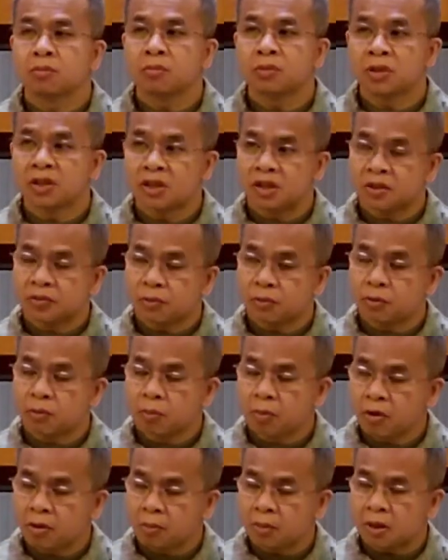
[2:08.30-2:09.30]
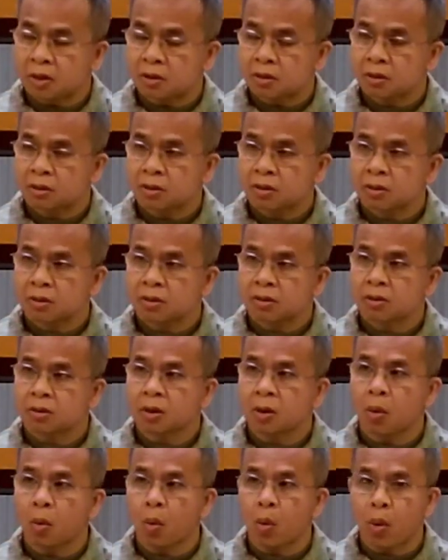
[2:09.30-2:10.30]
peaceful moment,
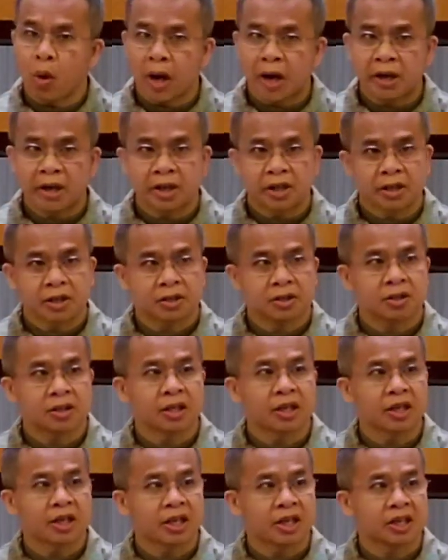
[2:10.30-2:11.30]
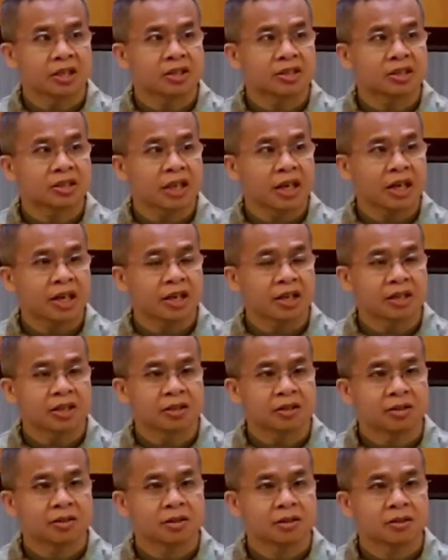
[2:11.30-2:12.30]
quiet and silent.